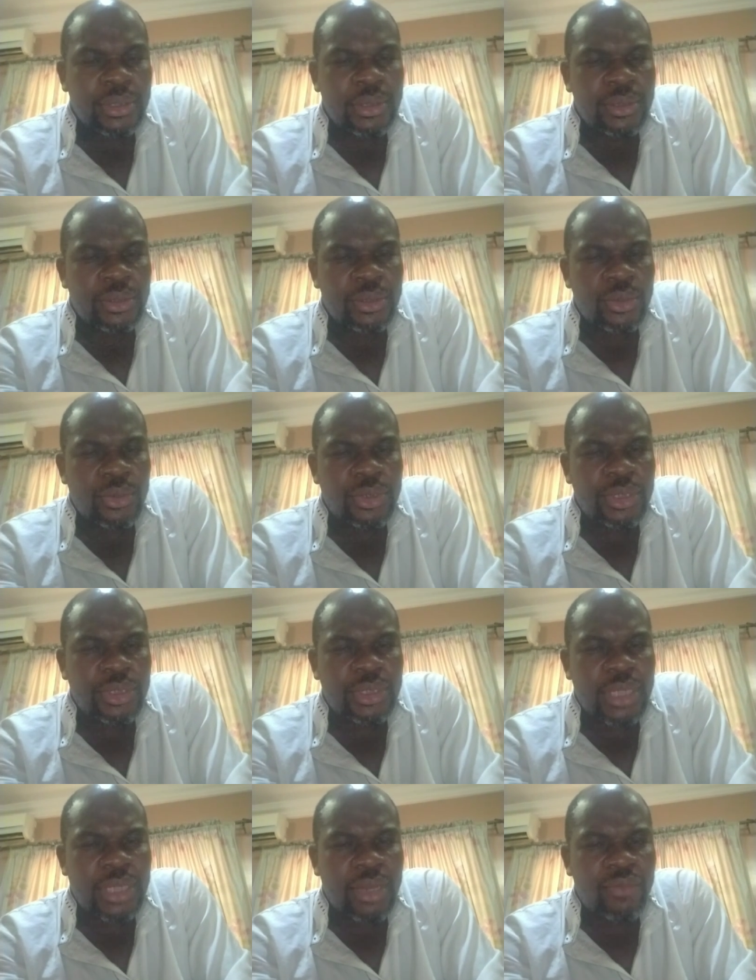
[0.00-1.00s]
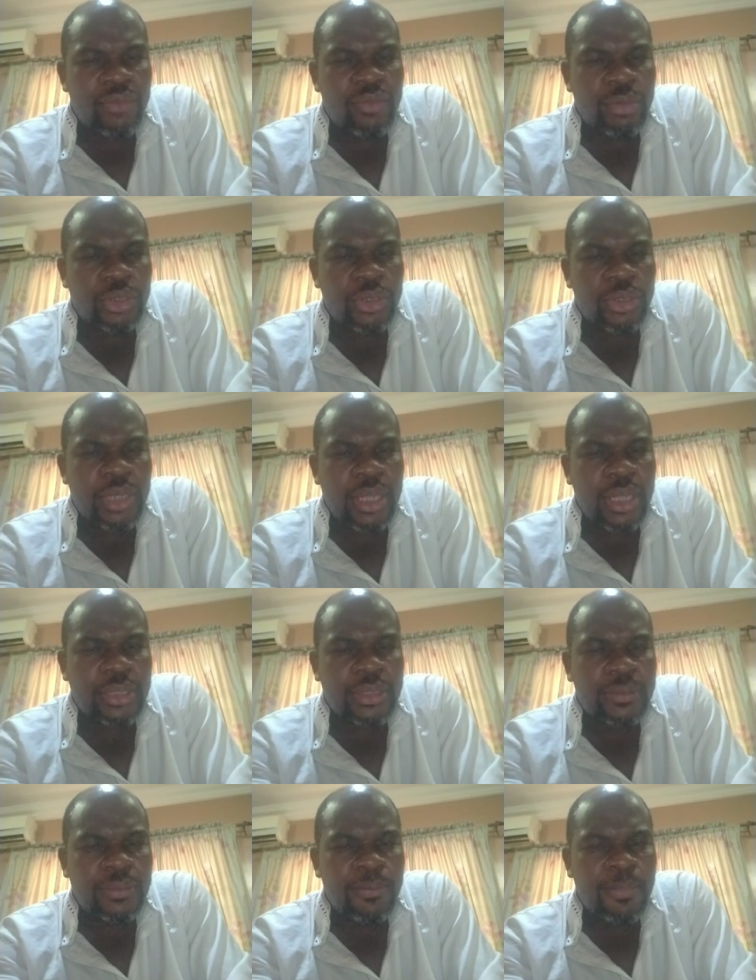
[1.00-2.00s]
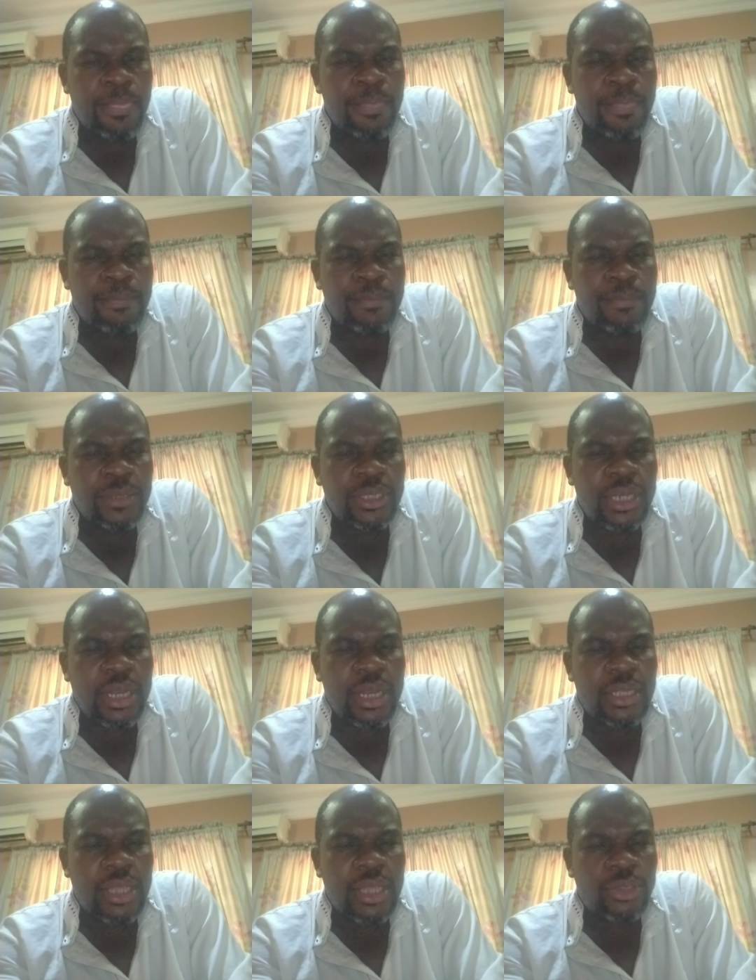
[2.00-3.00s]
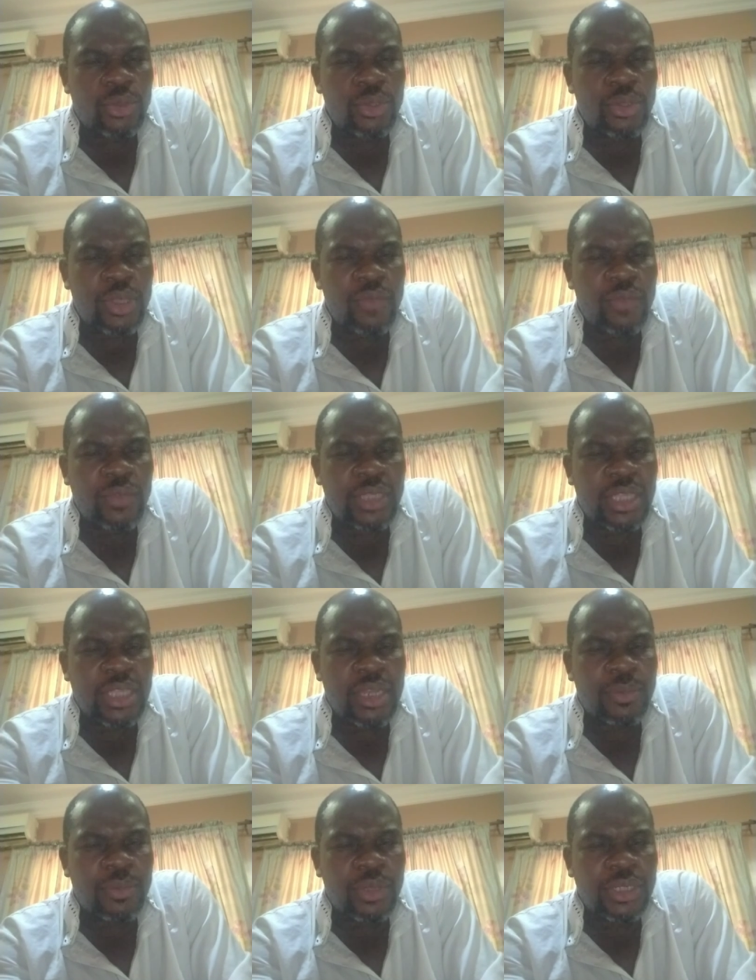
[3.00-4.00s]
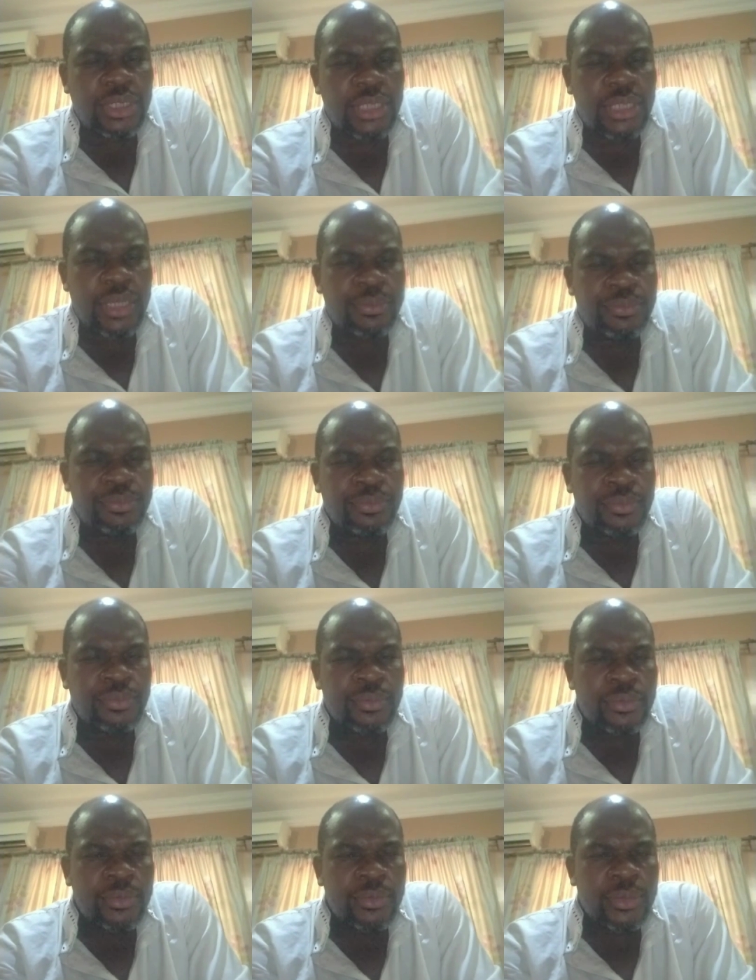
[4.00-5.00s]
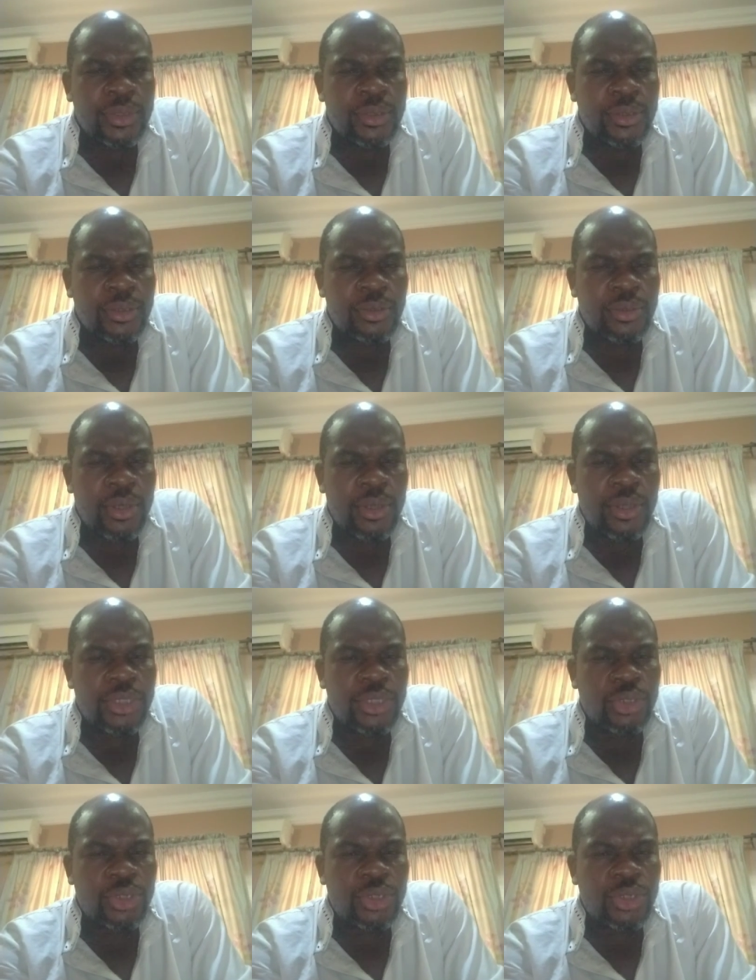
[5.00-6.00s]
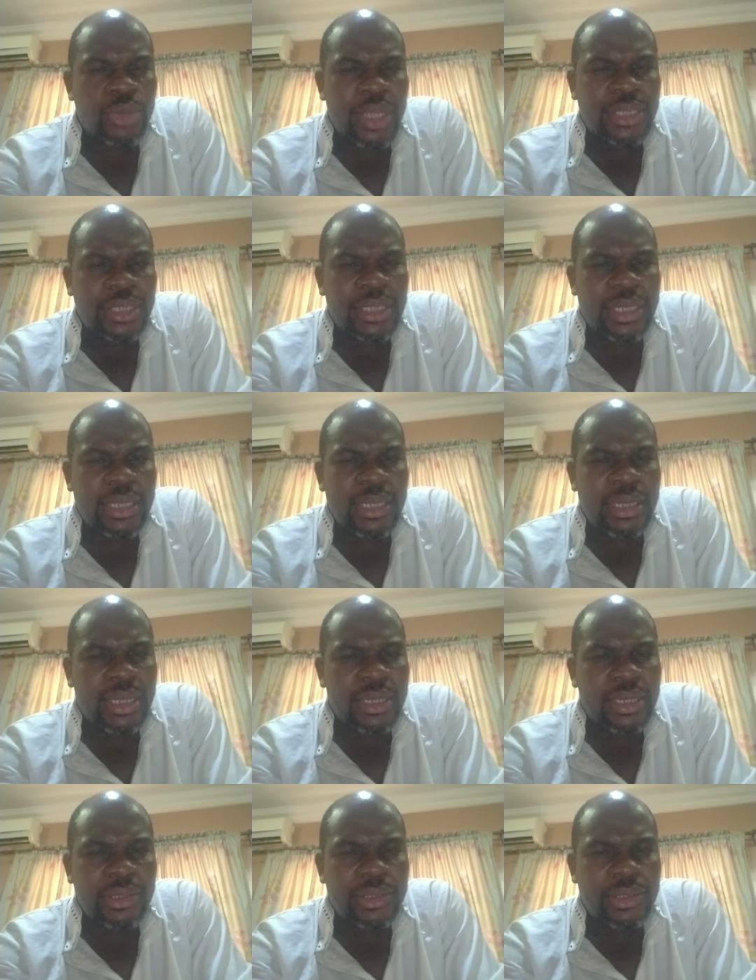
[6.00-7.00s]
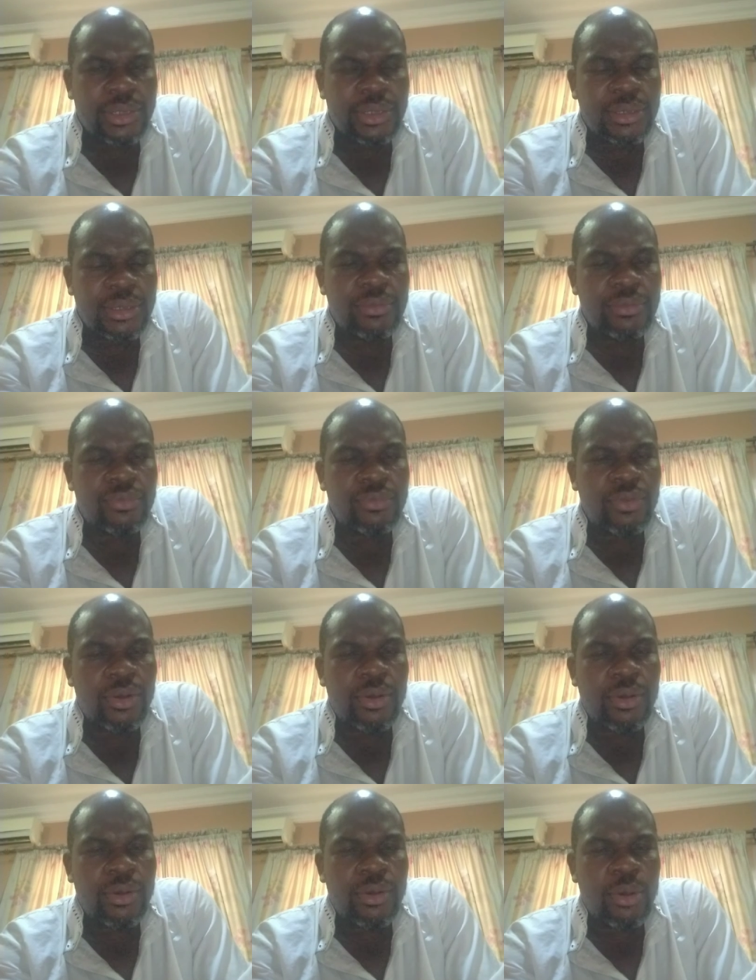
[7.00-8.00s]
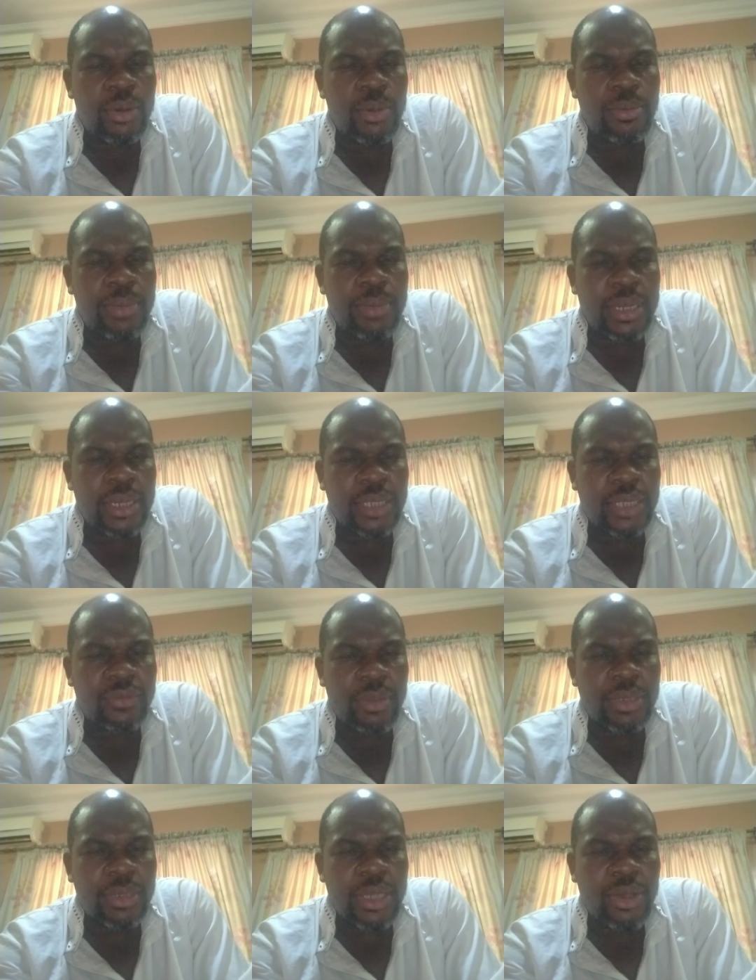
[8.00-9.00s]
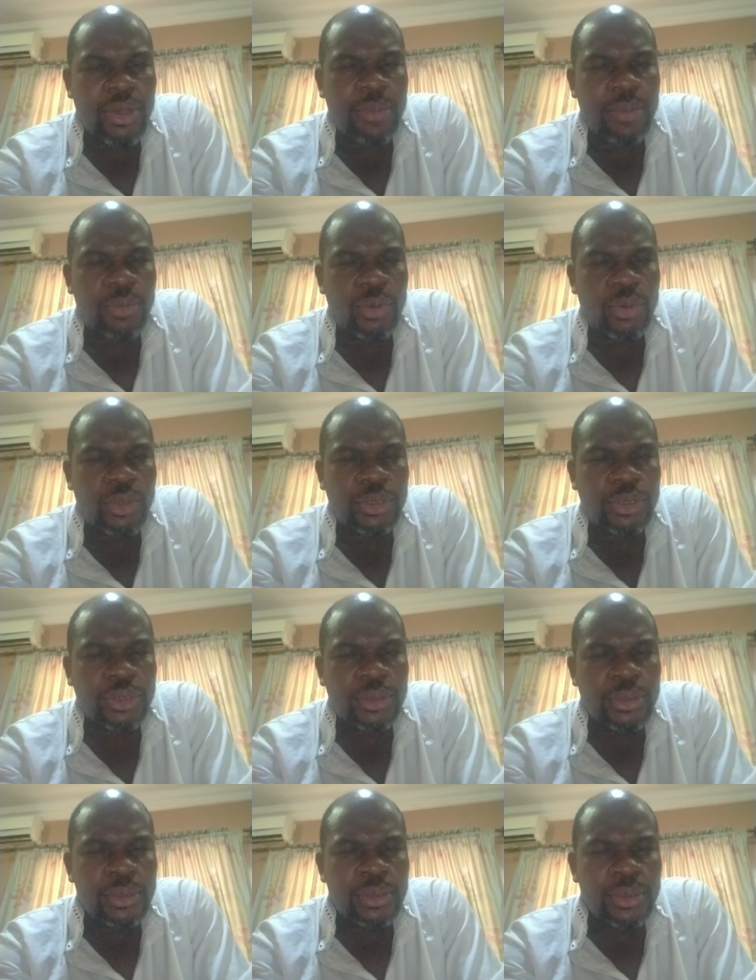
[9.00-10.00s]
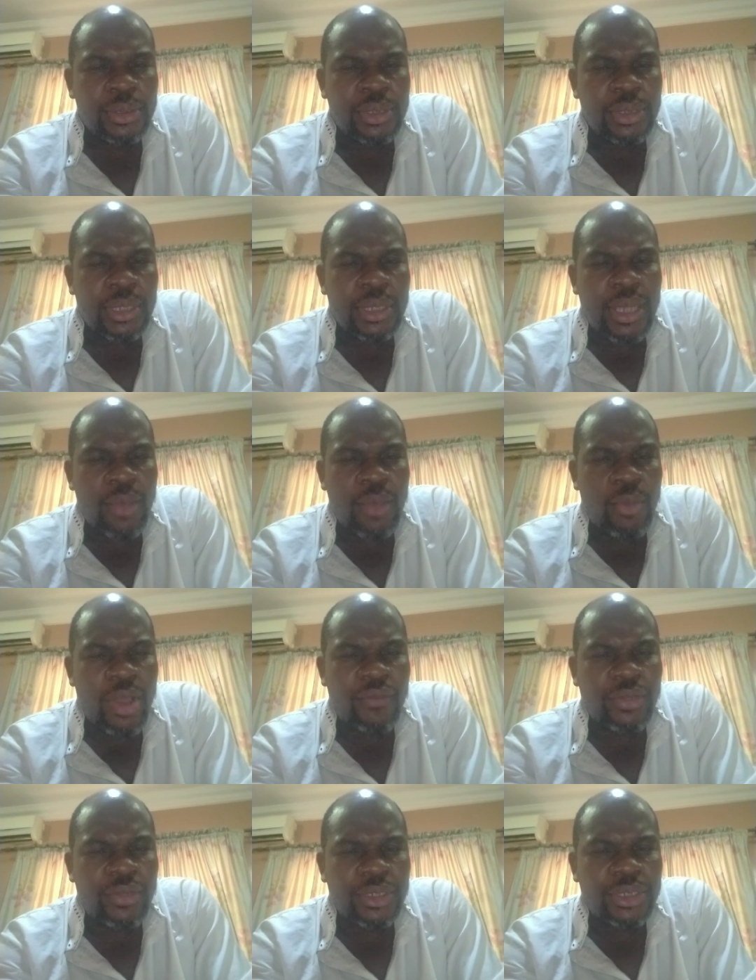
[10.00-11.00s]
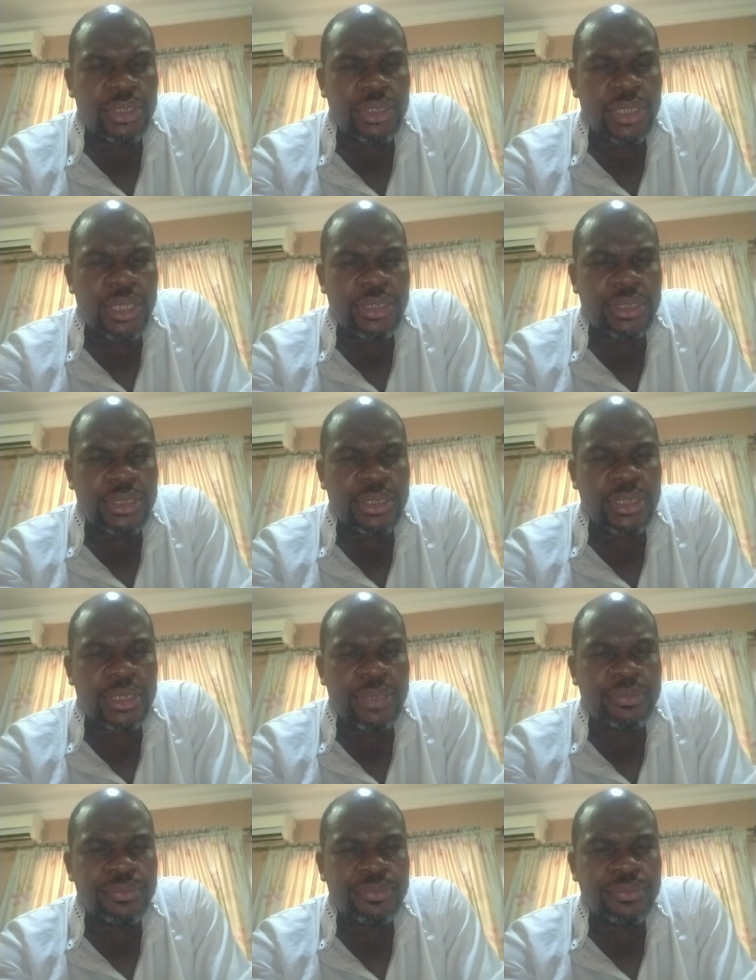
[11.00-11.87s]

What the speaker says: So this kind of information that general ledger is going to give us at any point in time. All these things you are seeing here are not for Hope Mechanized farming, the other products that we have in this system.